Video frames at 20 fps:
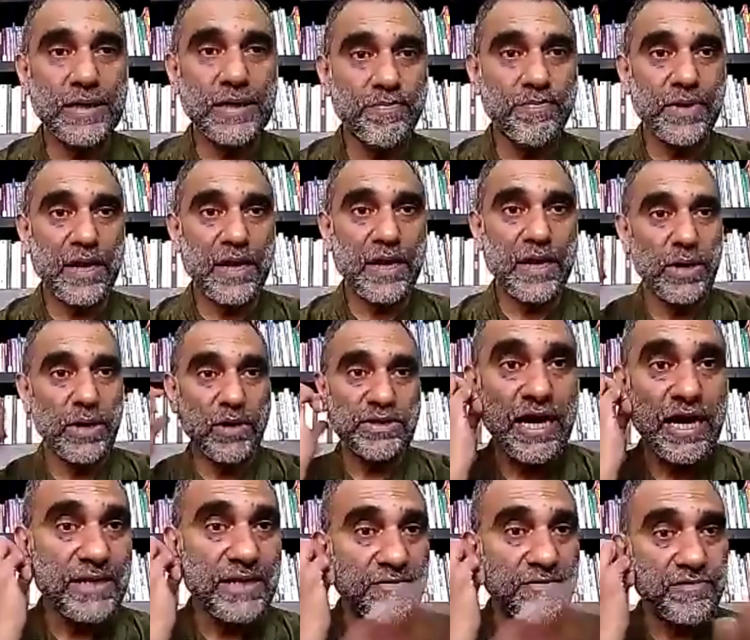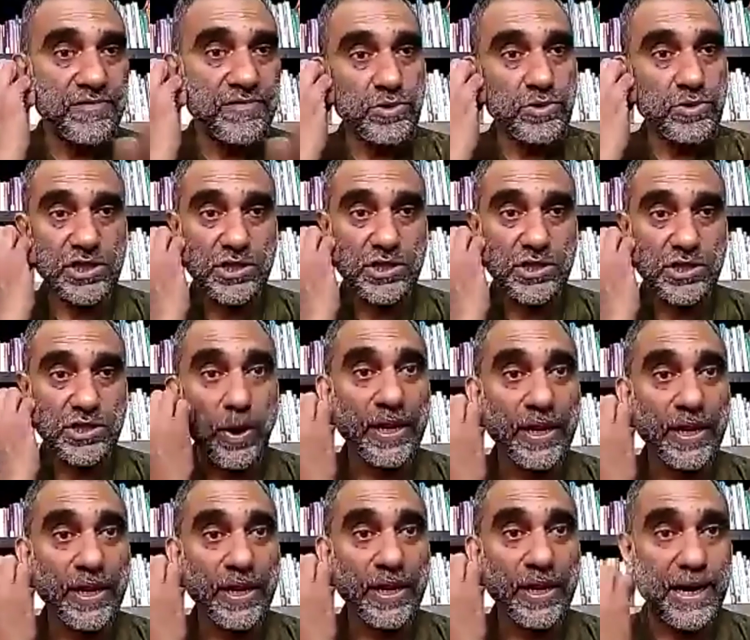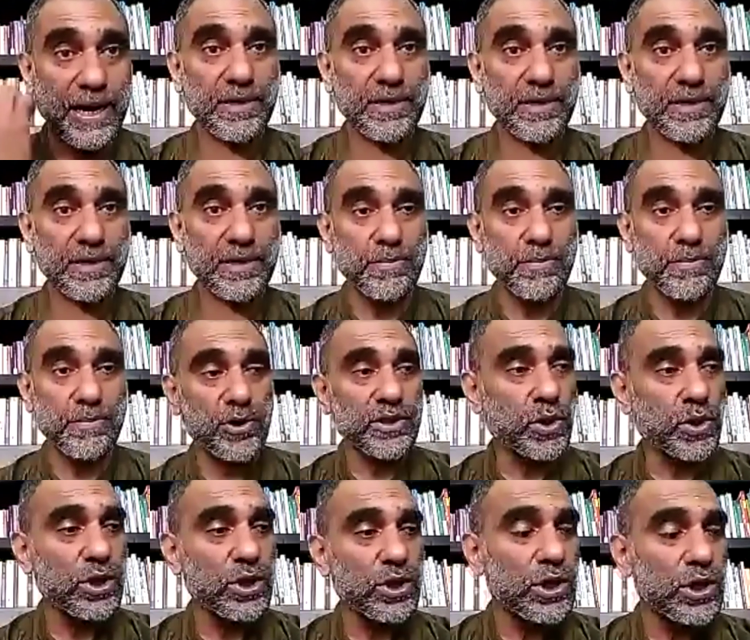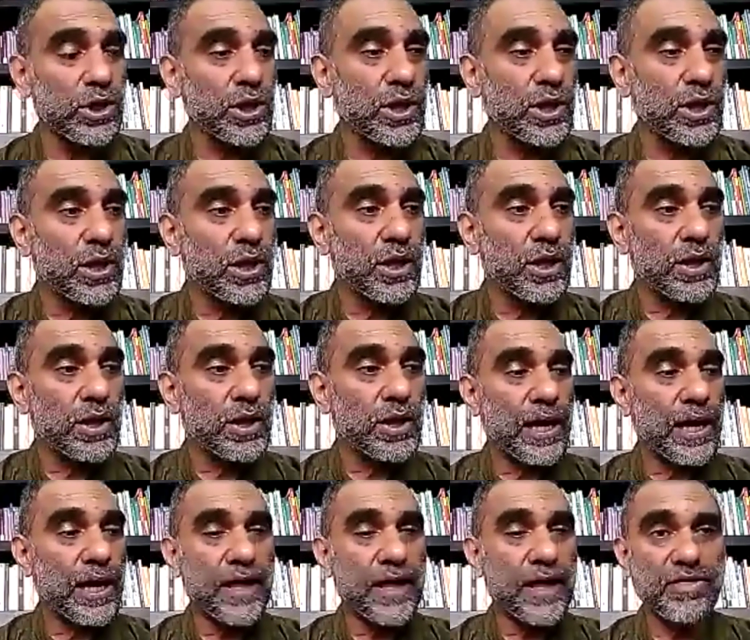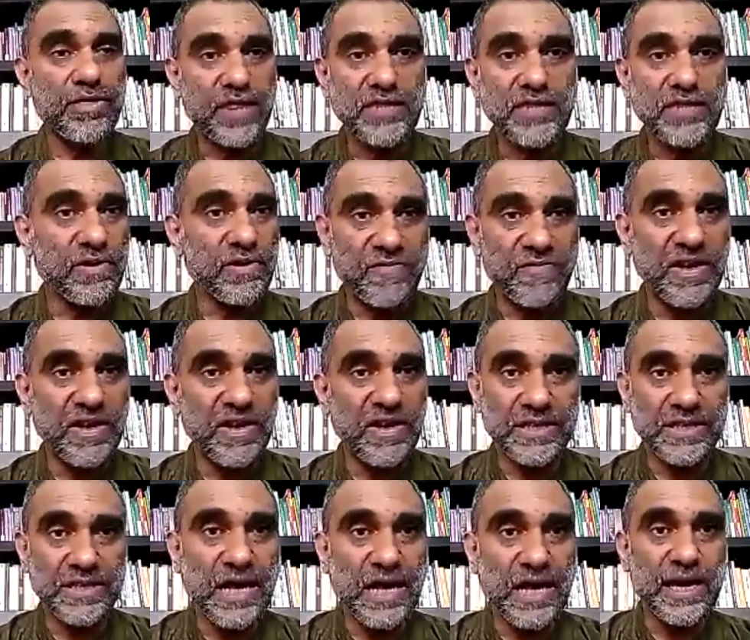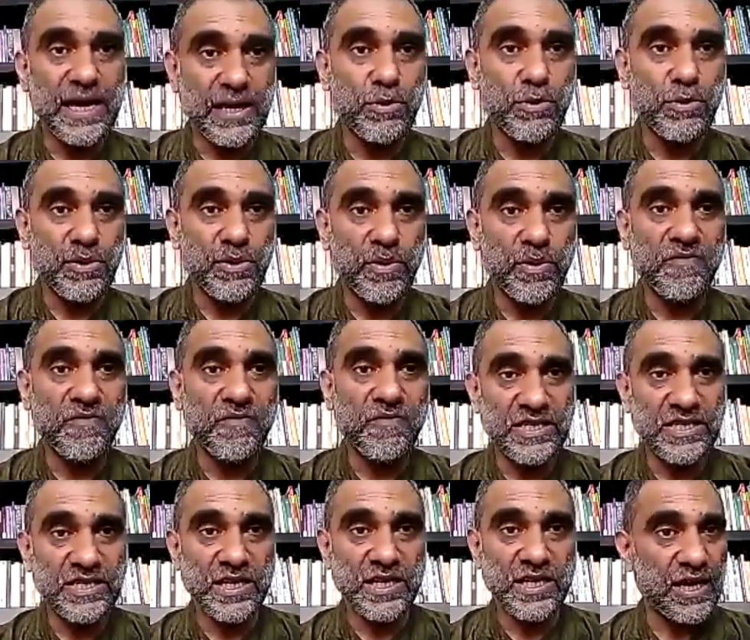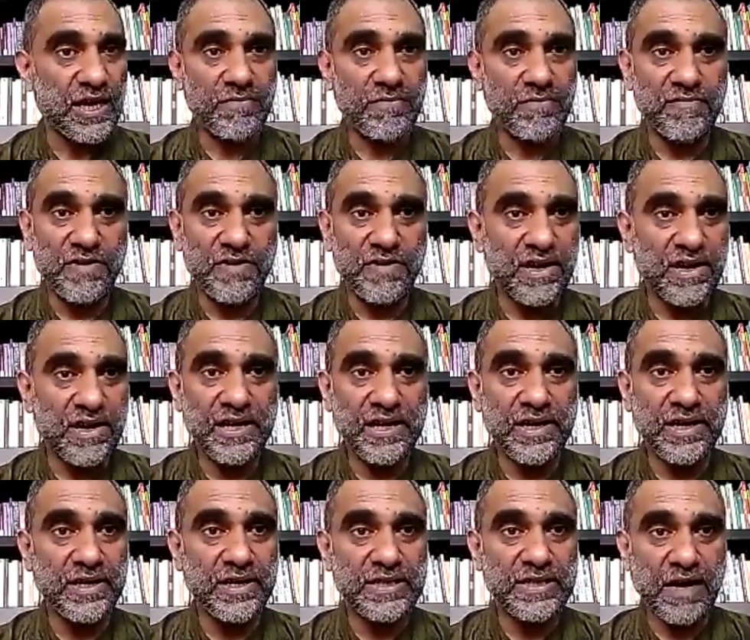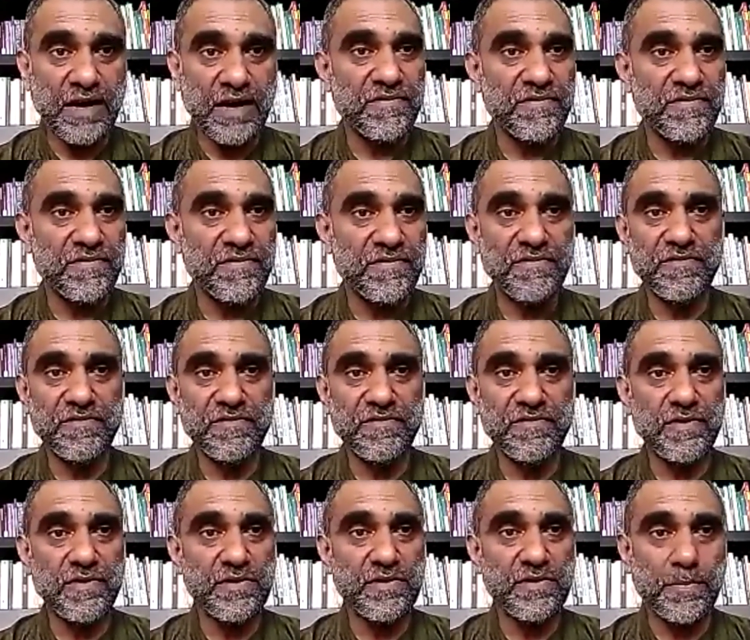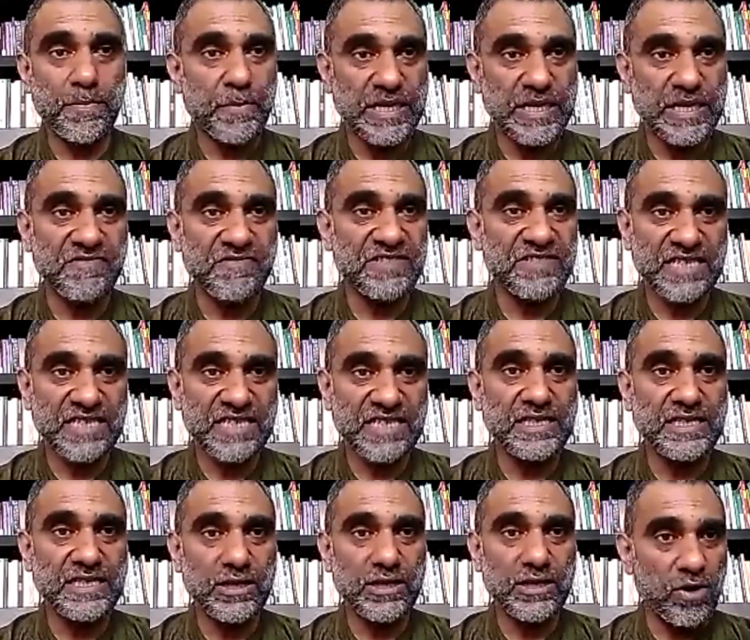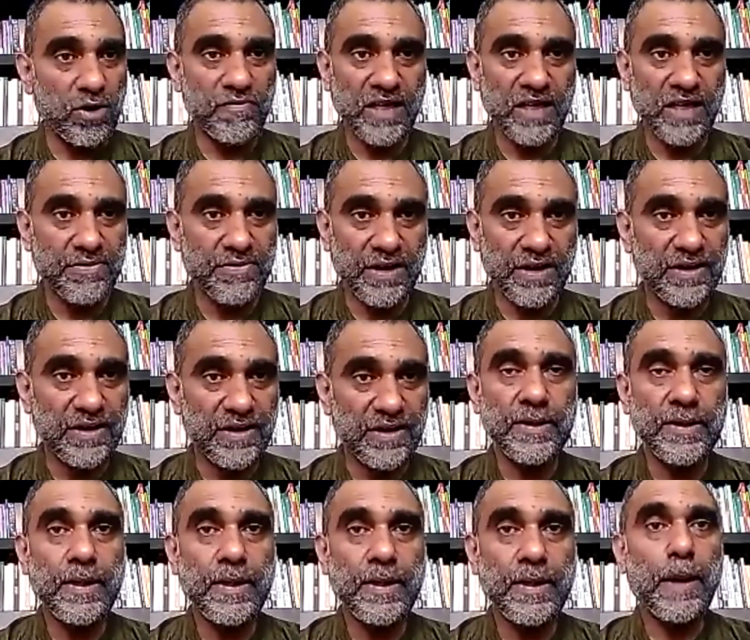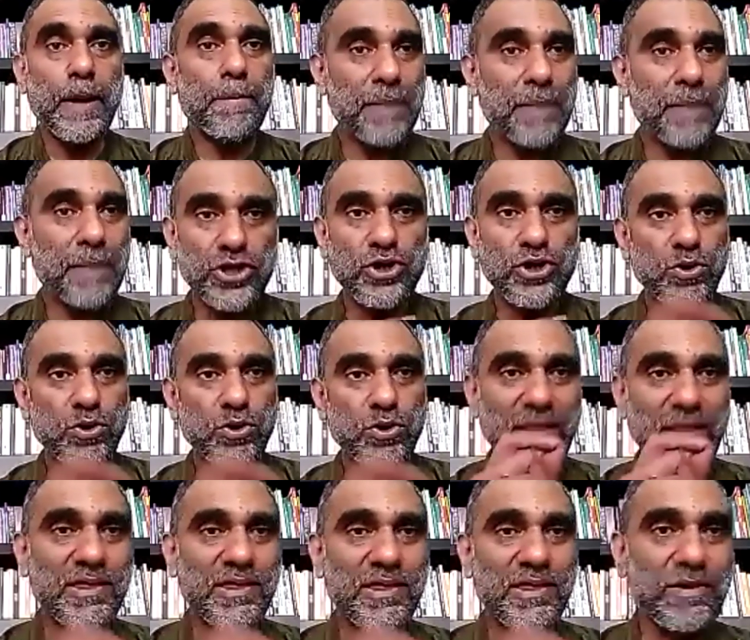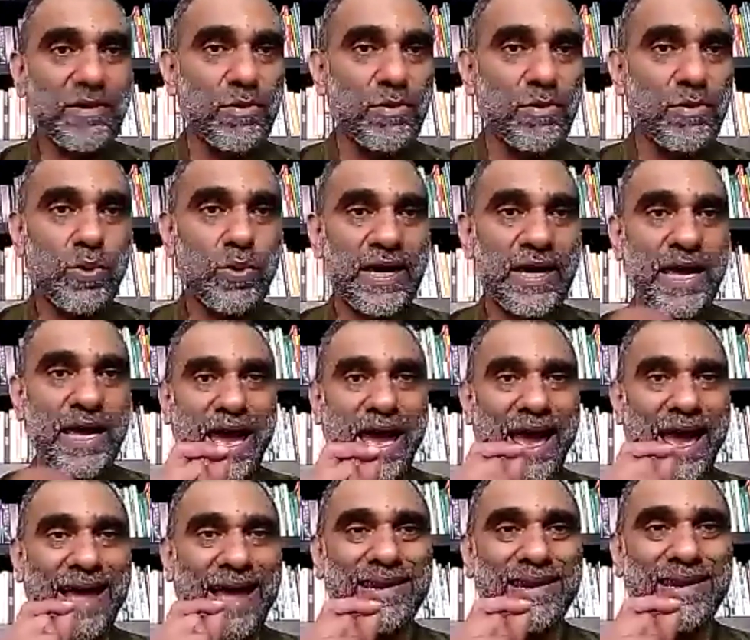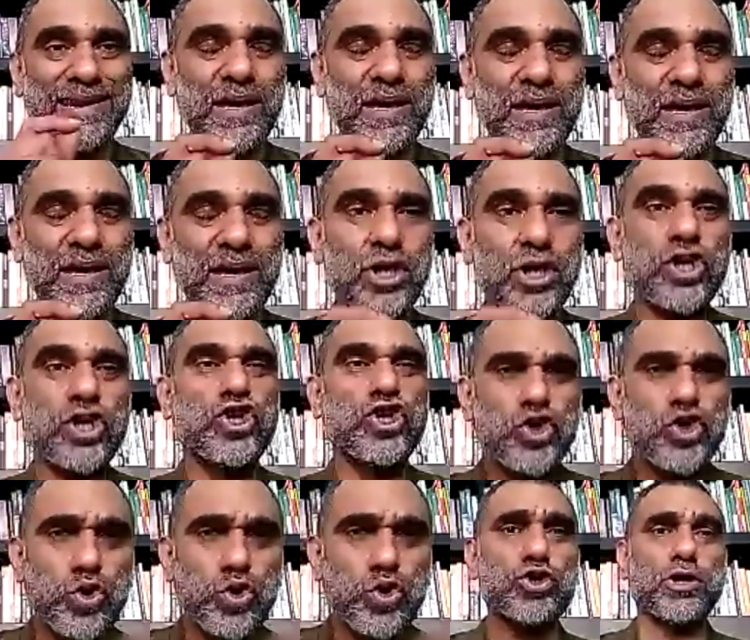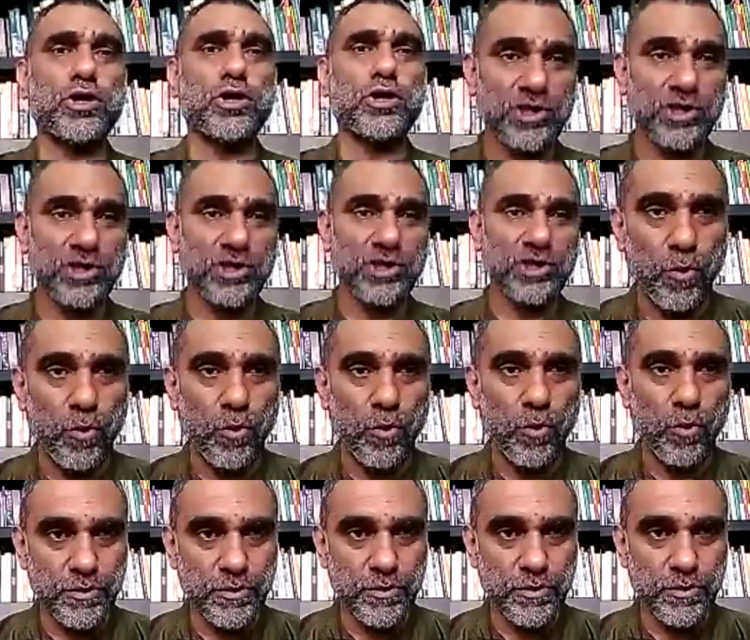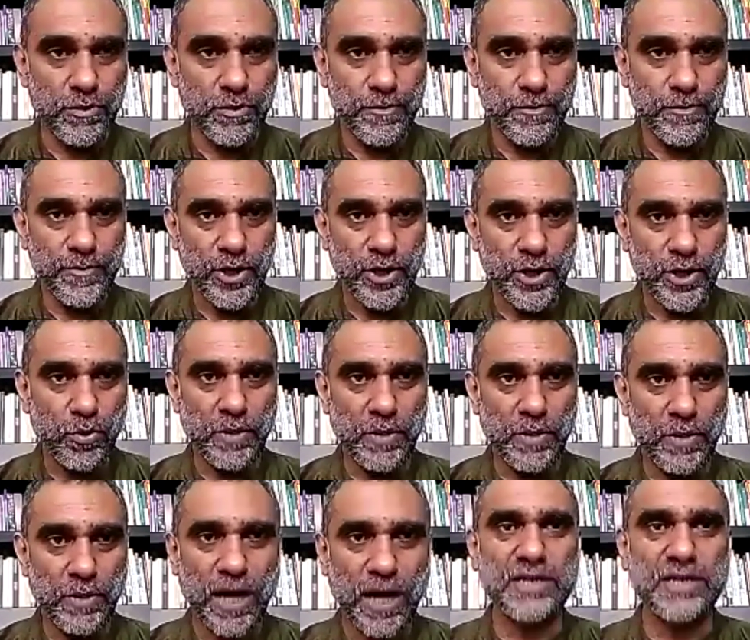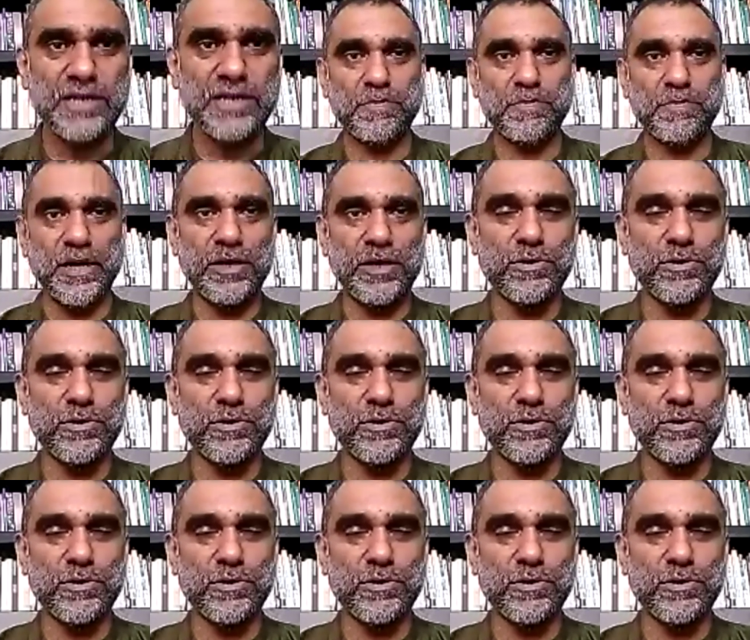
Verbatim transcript: uh, when I was a young activist, which is what I write about in the book, uh, things were really dire. We were facing a very tough, repressive state and all of that, right? But you know, one thing, we had huge amounts of hope. You know, we participated